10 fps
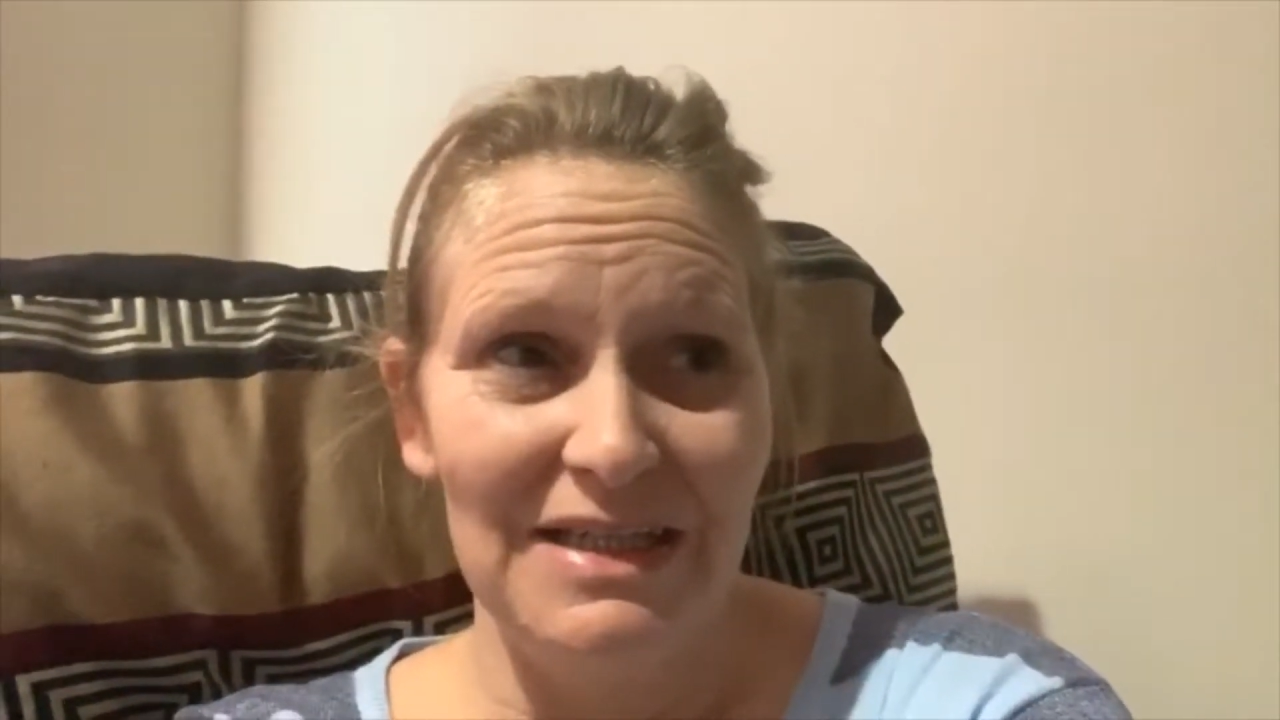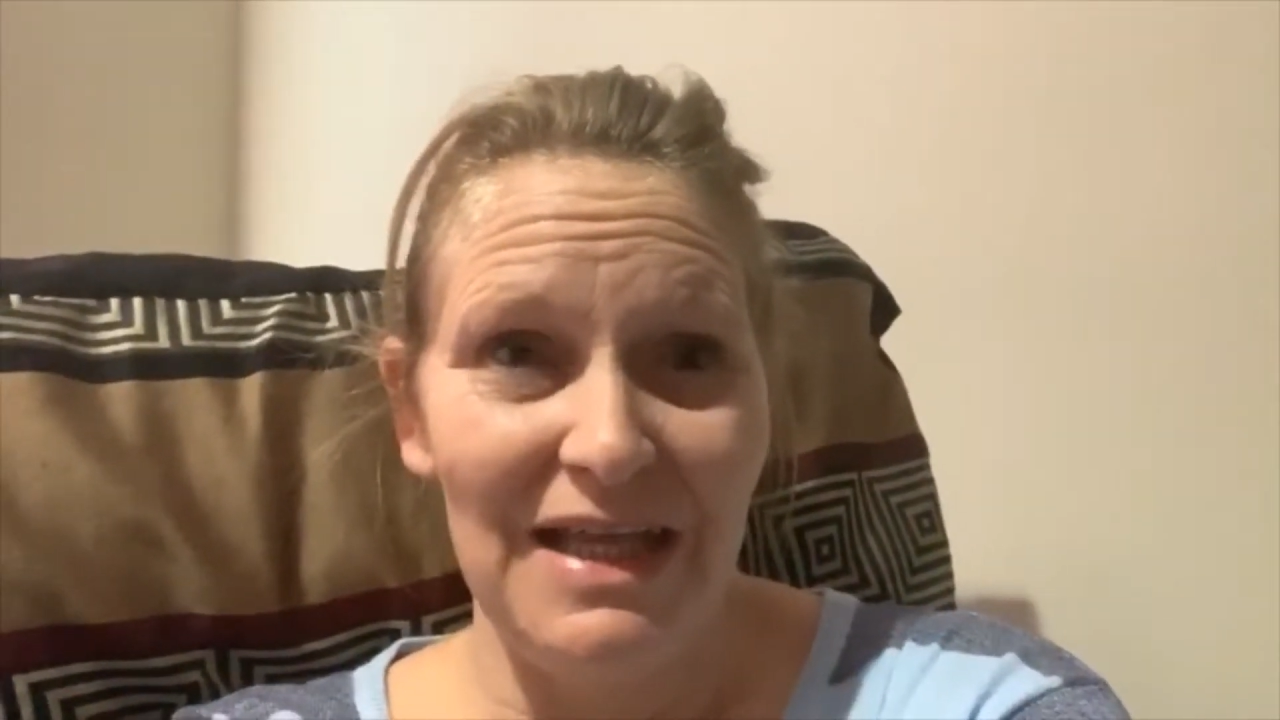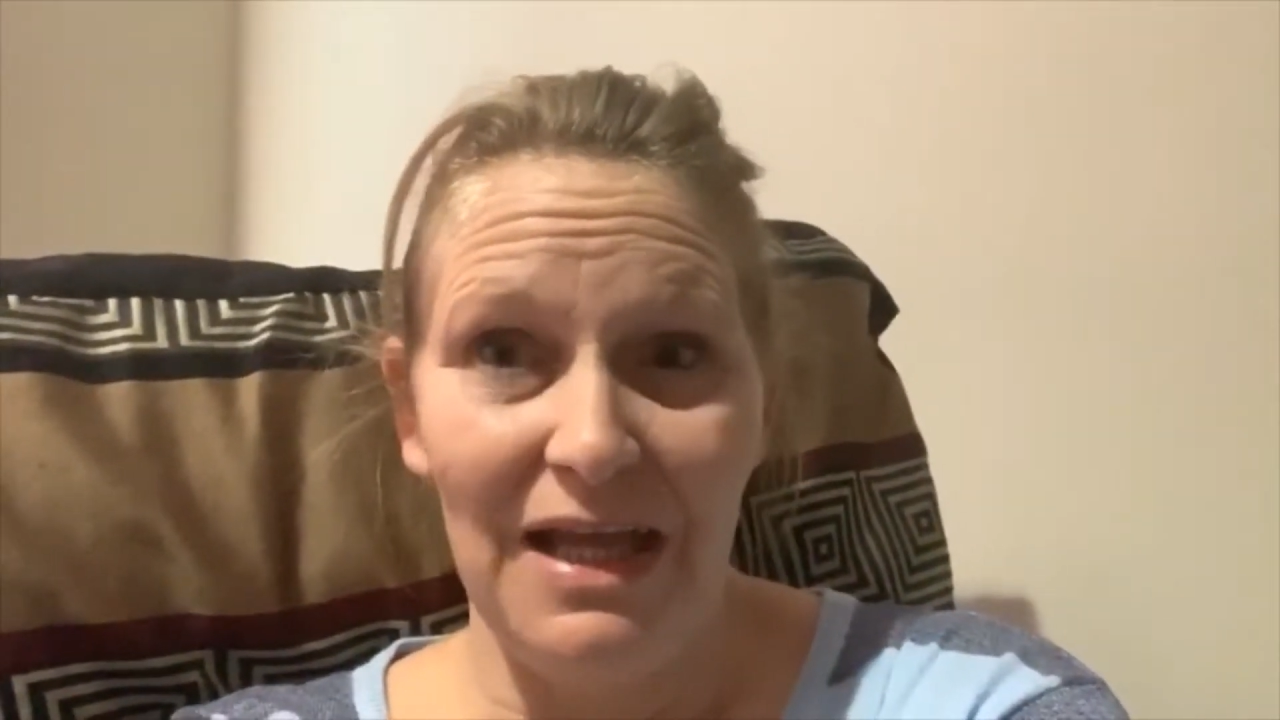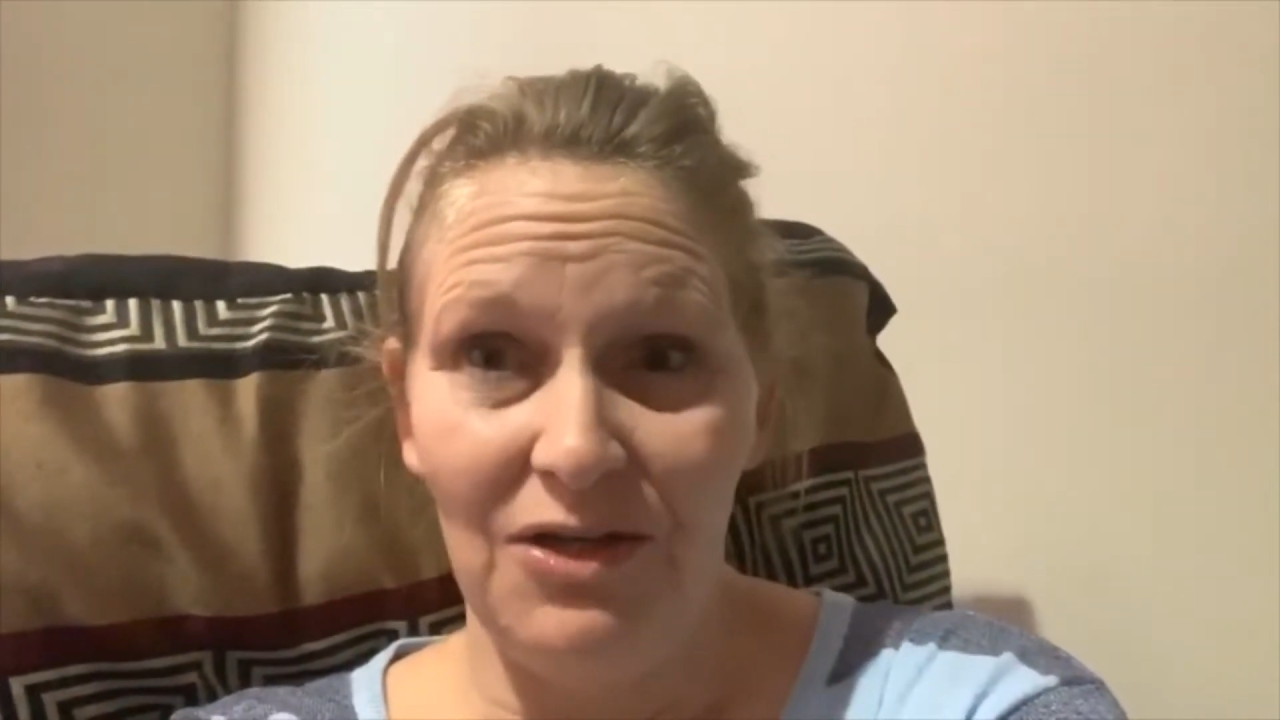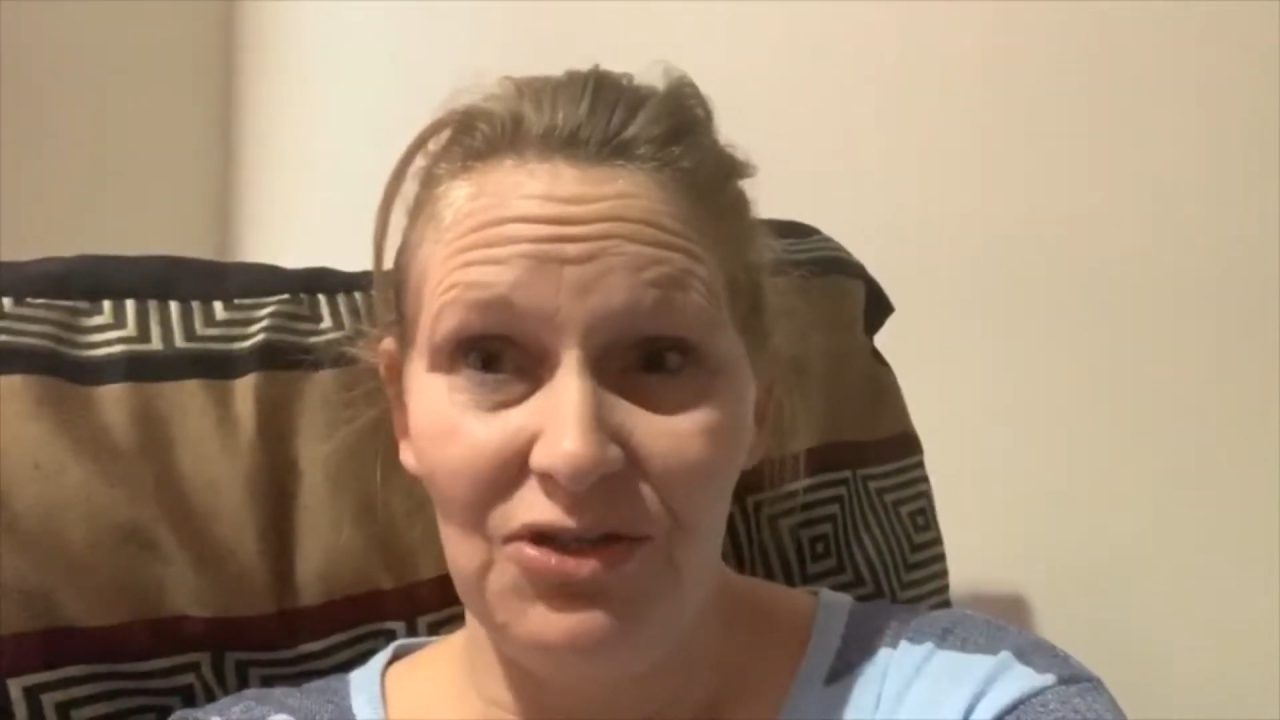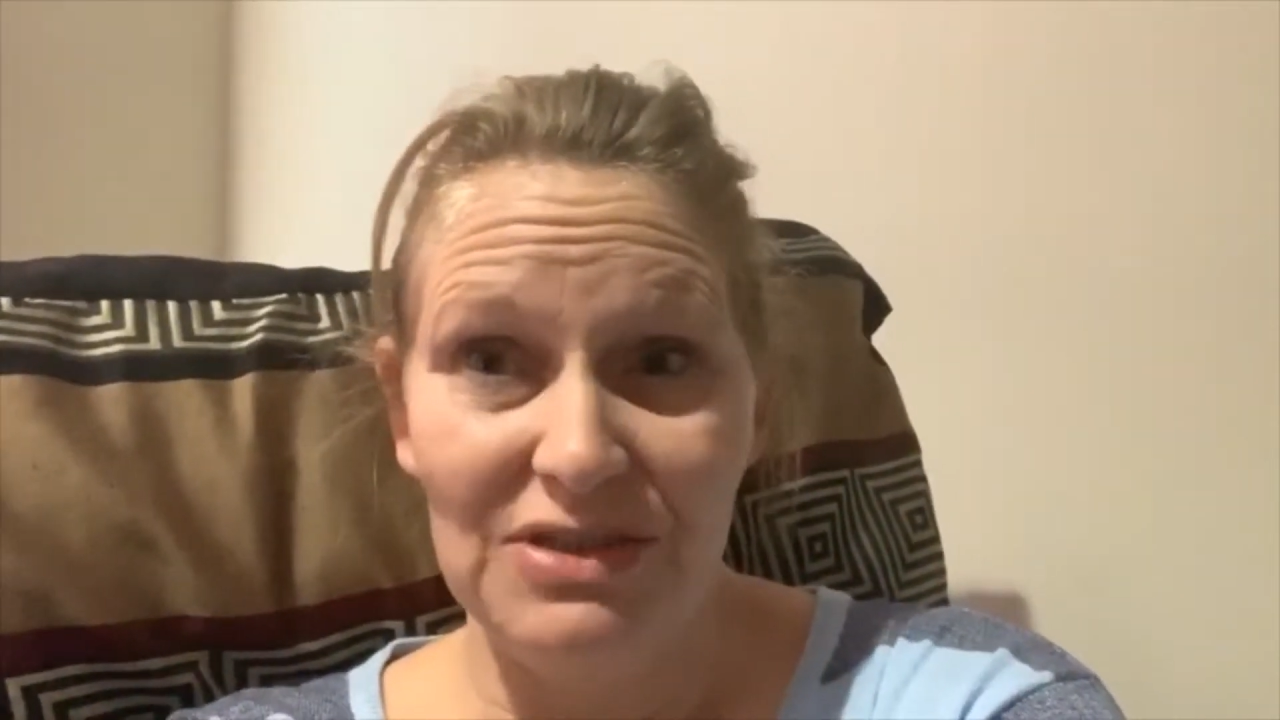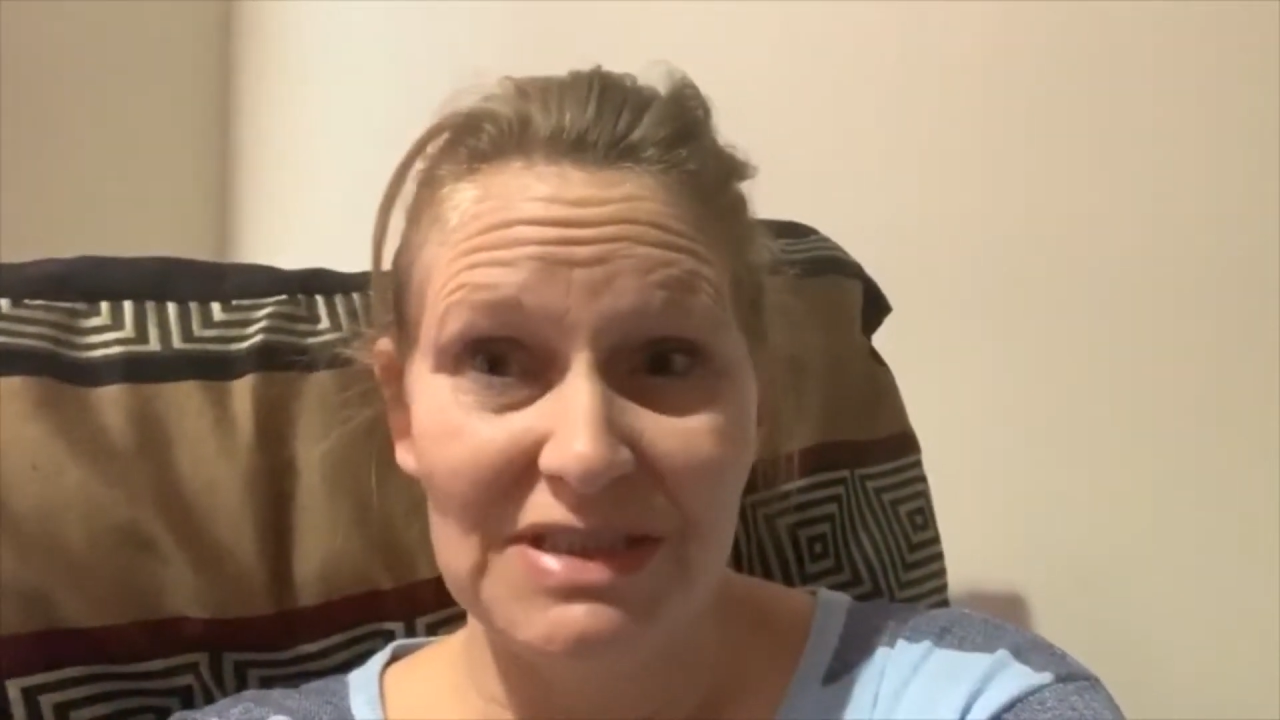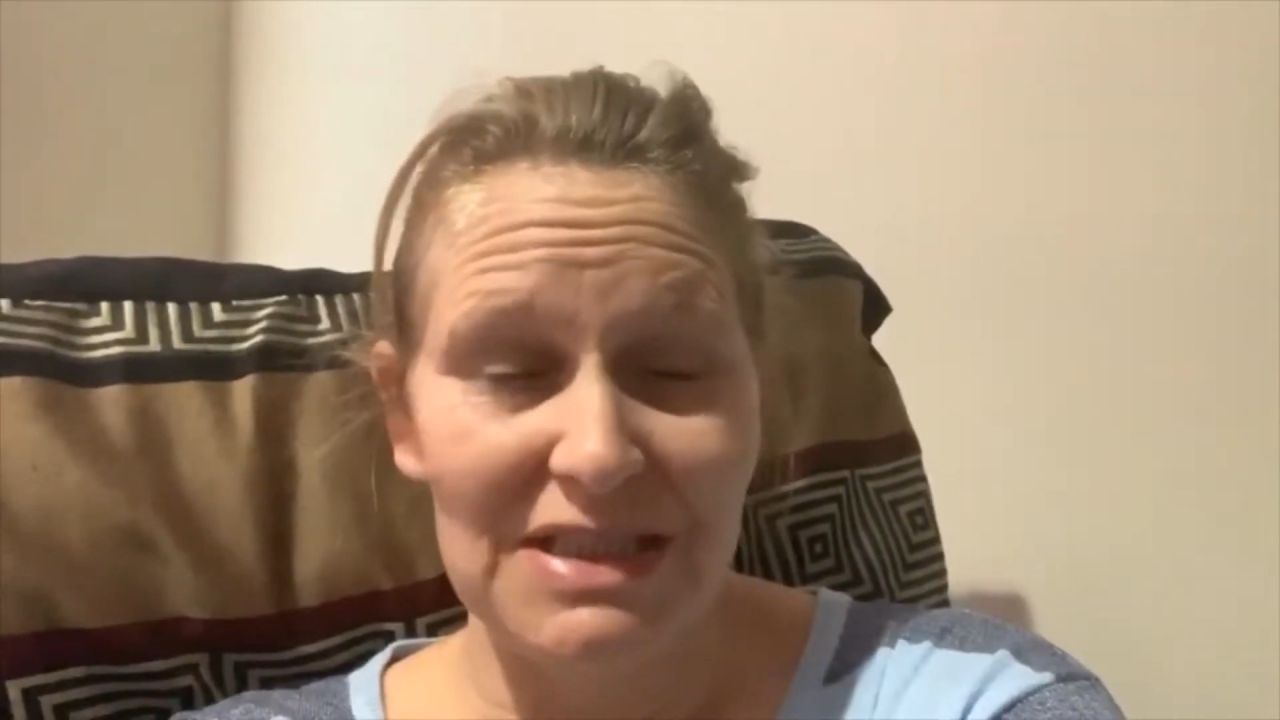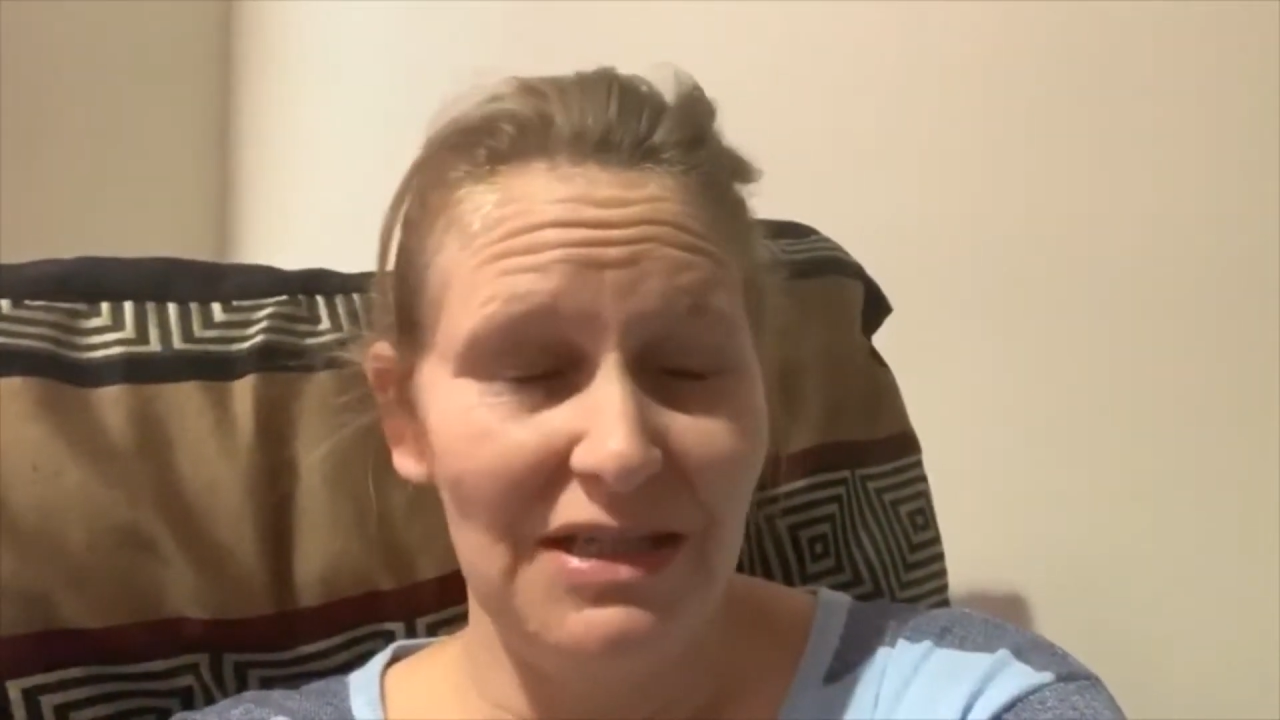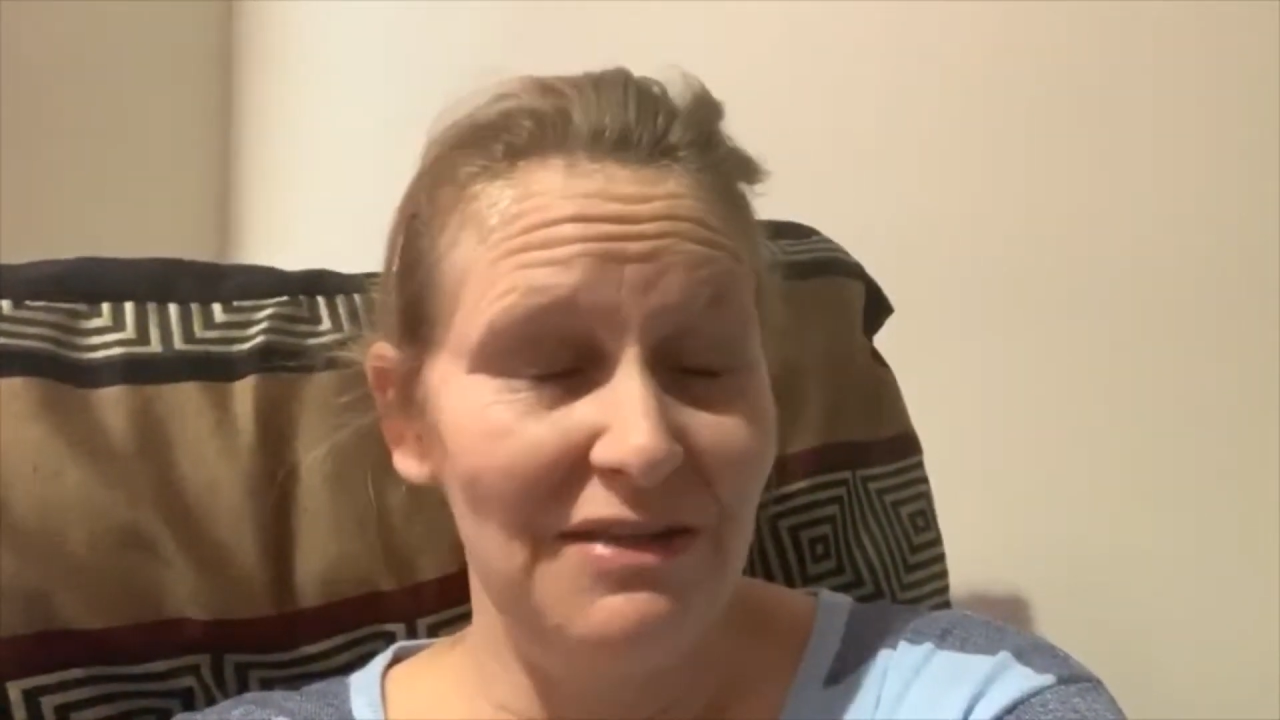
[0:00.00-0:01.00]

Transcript: it hurts